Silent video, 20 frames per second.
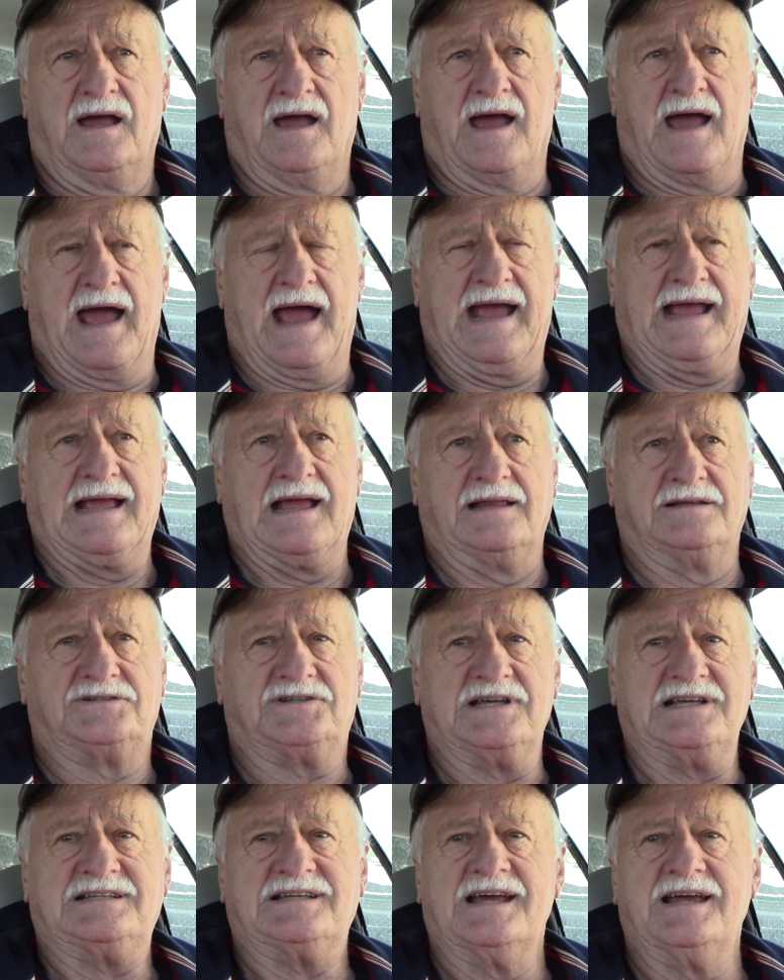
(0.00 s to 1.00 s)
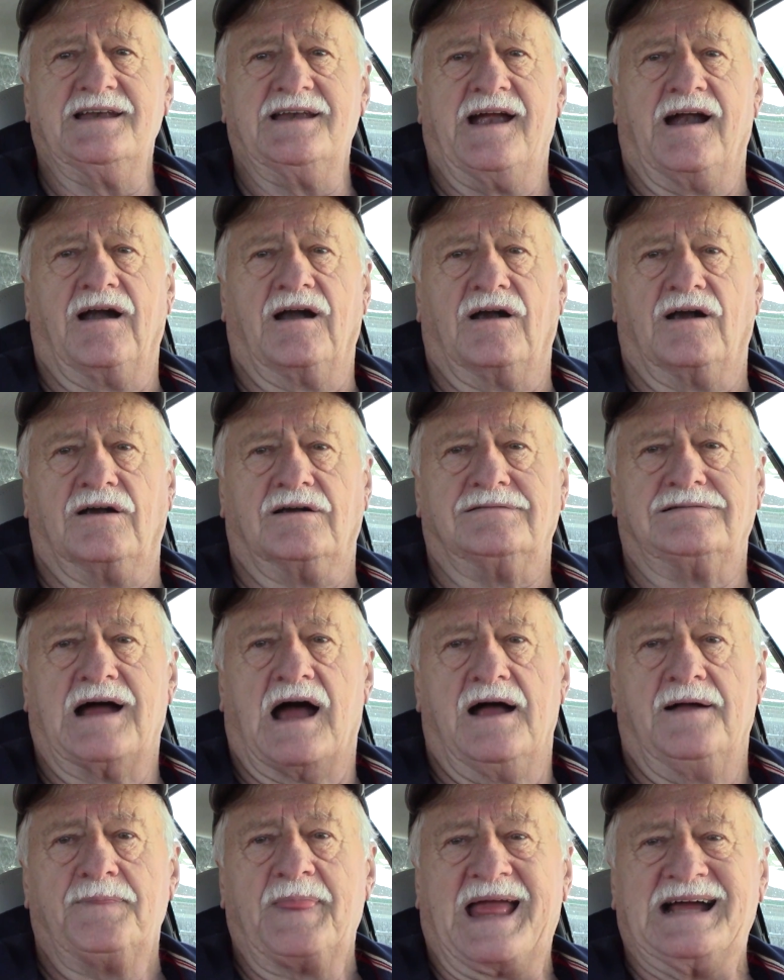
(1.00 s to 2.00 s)
And she's sitting there,
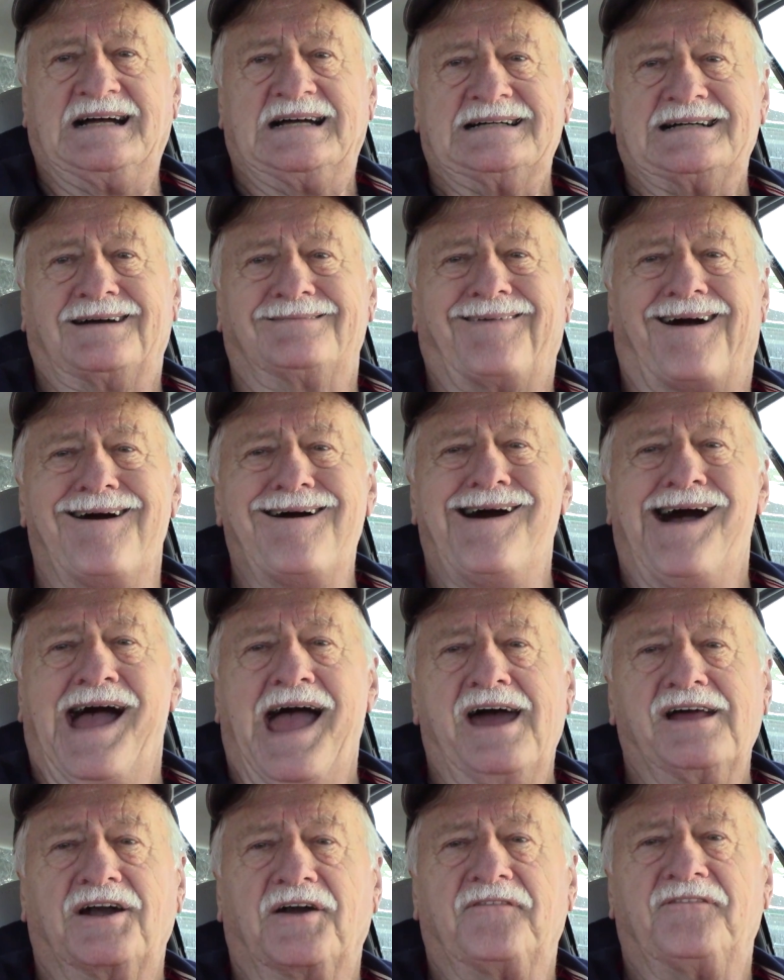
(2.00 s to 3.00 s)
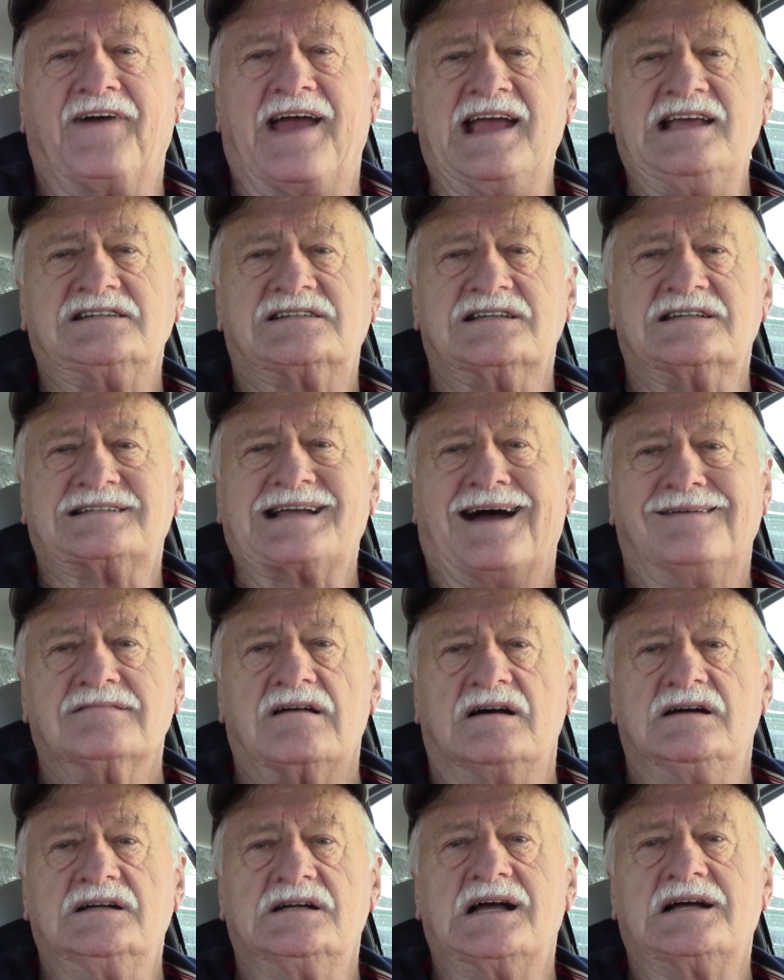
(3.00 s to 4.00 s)
and her face is,
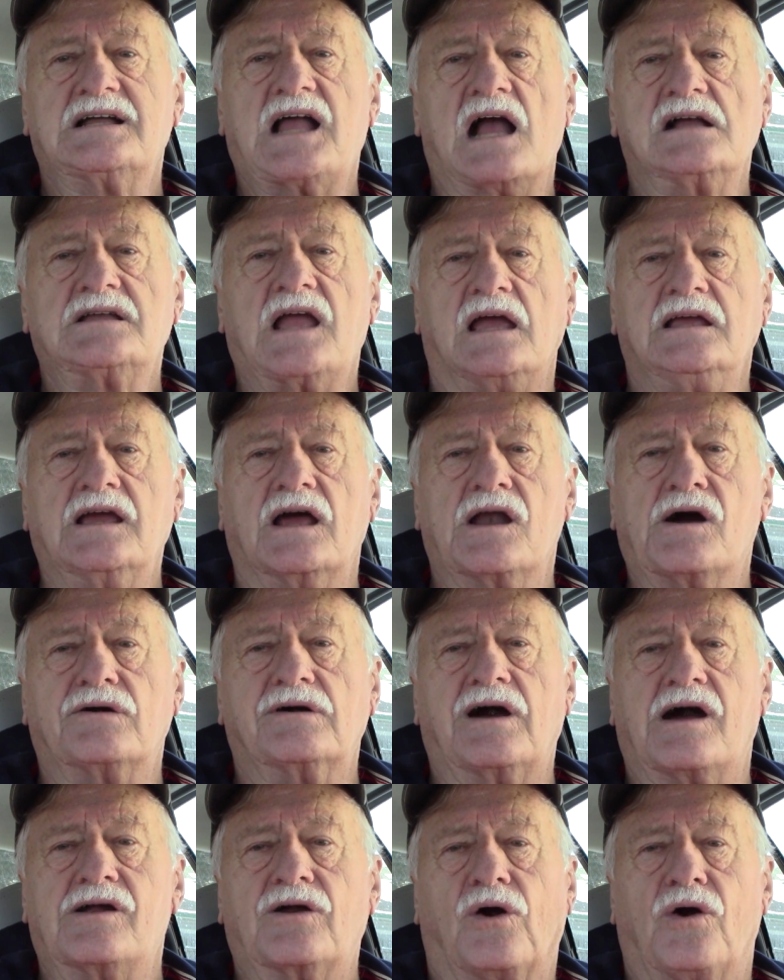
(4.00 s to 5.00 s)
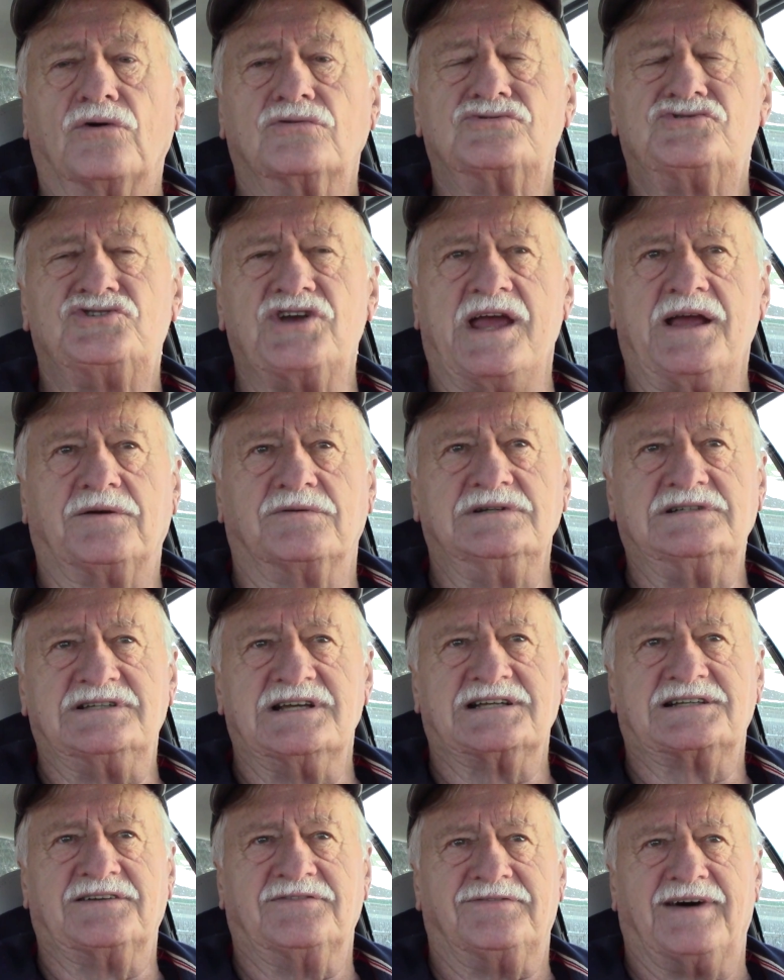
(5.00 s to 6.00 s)
her old cheek was
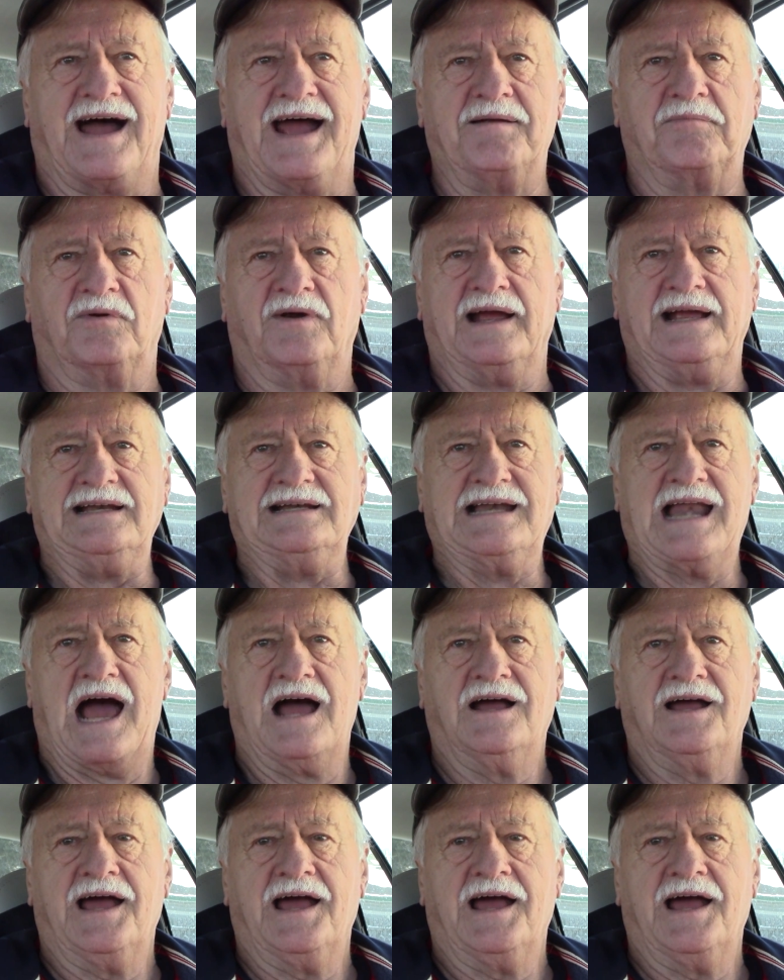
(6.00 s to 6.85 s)
just vibrating,